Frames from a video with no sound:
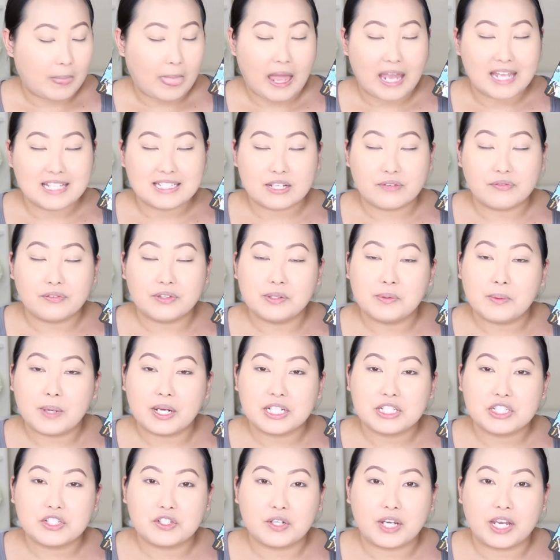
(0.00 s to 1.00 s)
I definitely
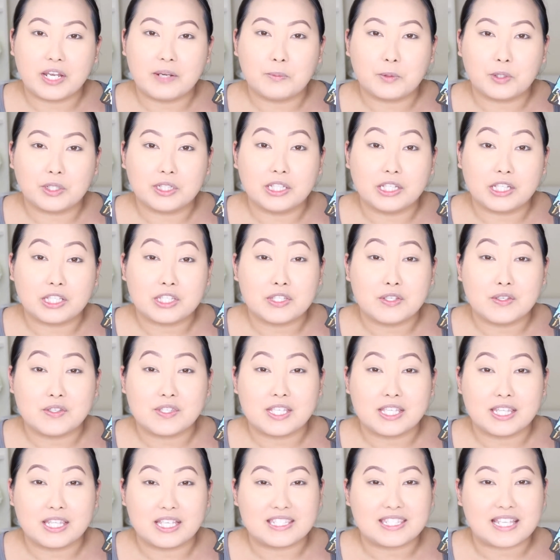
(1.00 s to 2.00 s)
wanted to create more looks
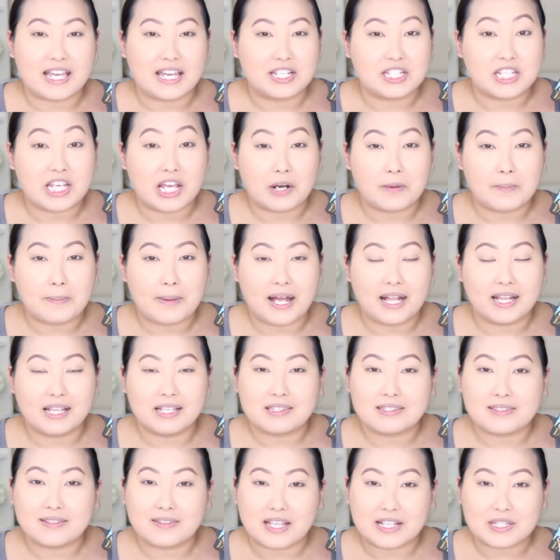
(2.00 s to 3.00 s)
using this eyeshadow
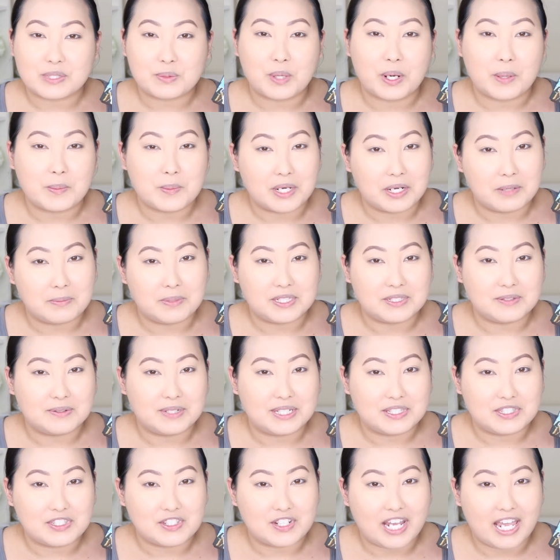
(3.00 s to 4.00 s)
palette, so that's what I'm going to be
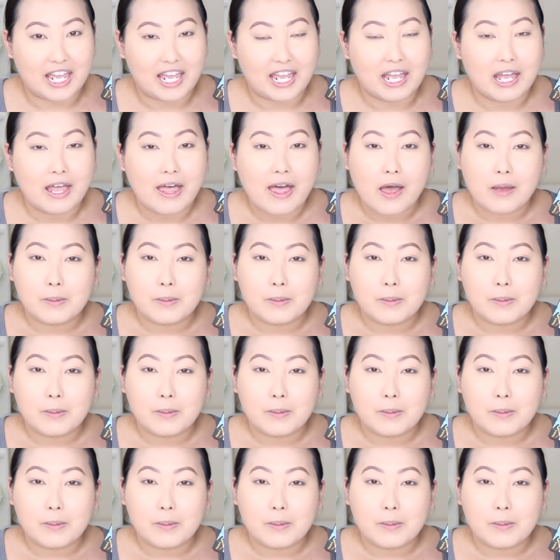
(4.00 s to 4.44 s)
doing today.